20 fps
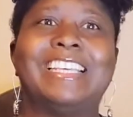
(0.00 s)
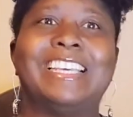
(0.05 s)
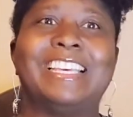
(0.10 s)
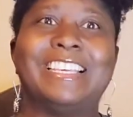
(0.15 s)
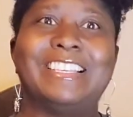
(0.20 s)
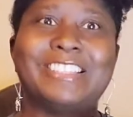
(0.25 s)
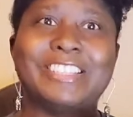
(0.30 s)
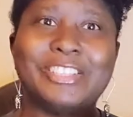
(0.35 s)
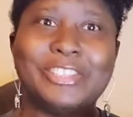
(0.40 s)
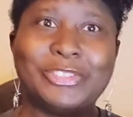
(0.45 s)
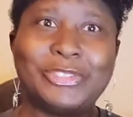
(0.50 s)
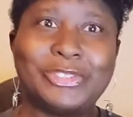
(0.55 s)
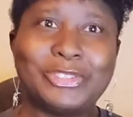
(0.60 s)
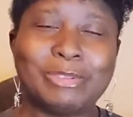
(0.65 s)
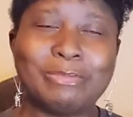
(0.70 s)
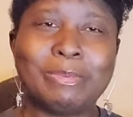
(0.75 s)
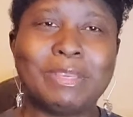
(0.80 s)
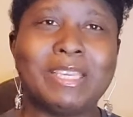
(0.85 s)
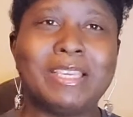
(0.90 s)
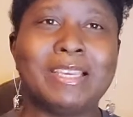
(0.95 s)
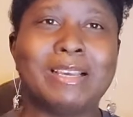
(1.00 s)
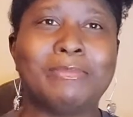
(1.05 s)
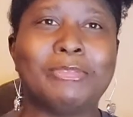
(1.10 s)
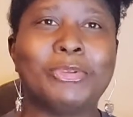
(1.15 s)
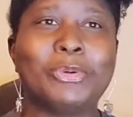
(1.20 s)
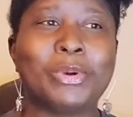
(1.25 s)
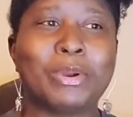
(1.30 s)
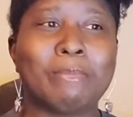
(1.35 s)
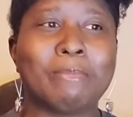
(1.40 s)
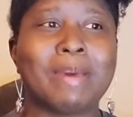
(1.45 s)
as they used to be. I'm
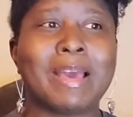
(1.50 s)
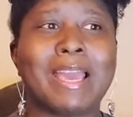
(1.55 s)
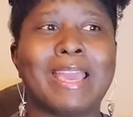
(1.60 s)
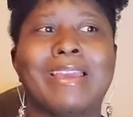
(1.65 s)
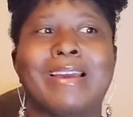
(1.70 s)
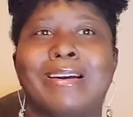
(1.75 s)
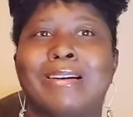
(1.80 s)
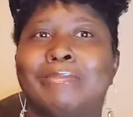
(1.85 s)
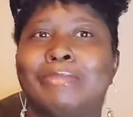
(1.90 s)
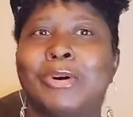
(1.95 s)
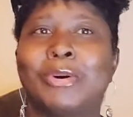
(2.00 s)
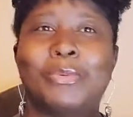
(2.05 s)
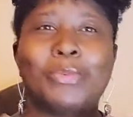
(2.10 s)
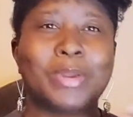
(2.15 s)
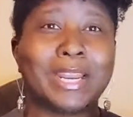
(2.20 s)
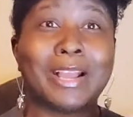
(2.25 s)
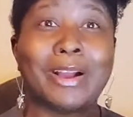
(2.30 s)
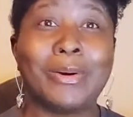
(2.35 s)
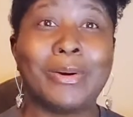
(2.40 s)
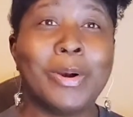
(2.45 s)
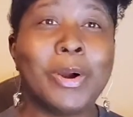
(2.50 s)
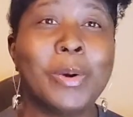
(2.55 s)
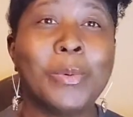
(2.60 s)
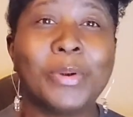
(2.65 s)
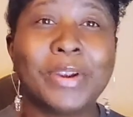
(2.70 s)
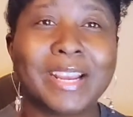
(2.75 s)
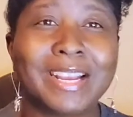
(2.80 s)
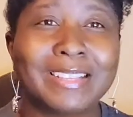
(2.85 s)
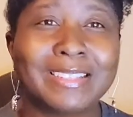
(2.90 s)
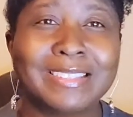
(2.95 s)
doing my, what they call
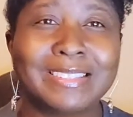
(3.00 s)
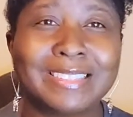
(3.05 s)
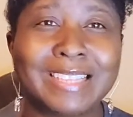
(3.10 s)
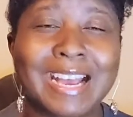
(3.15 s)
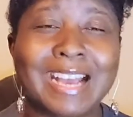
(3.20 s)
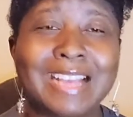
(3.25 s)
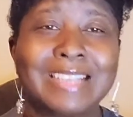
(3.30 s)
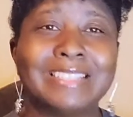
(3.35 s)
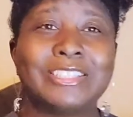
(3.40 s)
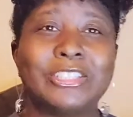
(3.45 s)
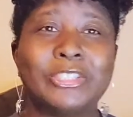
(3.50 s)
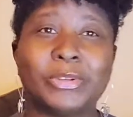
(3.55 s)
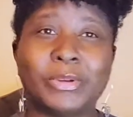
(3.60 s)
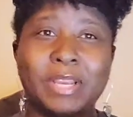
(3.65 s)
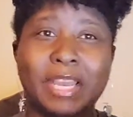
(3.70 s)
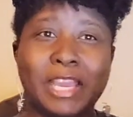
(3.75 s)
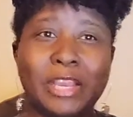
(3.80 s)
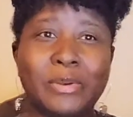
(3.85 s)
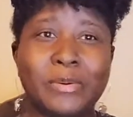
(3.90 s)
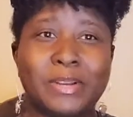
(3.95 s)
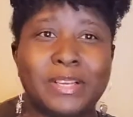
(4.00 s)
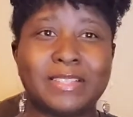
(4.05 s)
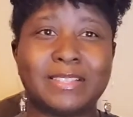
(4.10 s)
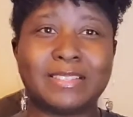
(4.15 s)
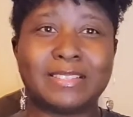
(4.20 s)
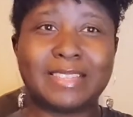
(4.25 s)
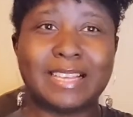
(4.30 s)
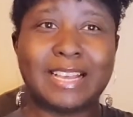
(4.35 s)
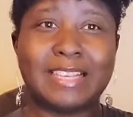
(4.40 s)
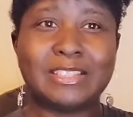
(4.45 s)
homework exercises, your ankle
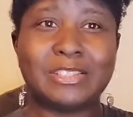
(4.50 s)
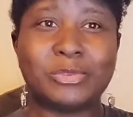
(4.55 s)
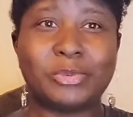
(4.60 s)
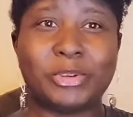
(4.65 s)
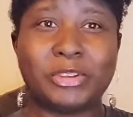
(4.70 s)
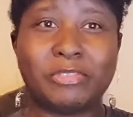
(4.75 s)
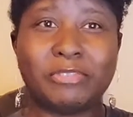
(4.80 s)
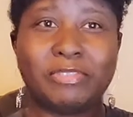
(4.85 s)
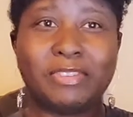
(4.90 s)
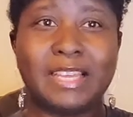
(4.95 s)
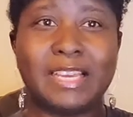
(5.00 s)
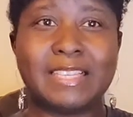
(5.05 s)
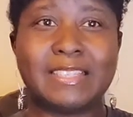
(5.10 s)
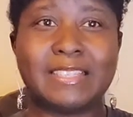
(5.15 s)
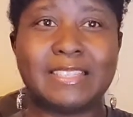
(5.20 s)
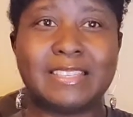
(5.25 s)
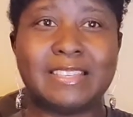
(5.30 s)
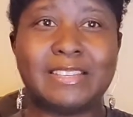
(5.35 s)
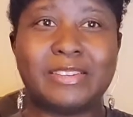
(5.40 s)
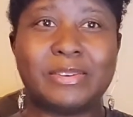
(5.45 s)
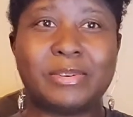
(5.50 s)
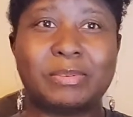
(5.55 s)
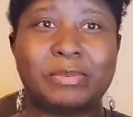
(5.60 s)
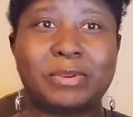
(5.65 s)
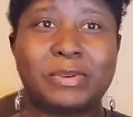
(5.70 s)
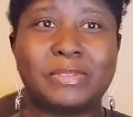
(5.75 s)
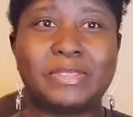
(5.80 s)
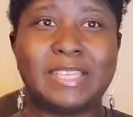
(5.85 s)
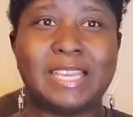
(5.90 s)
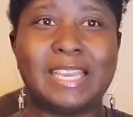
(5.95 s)
exercises where you're flexing, you're
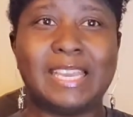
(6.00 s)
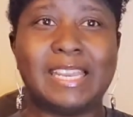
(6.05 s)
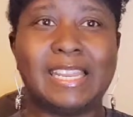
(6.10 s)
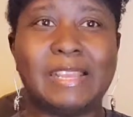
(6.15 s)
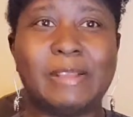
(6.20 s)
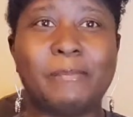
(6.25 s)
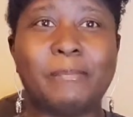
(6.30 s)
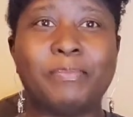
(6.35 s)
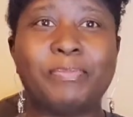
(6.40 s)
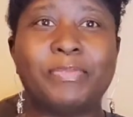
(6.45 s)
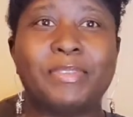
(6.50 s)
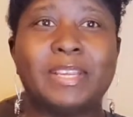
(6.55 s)
rotating,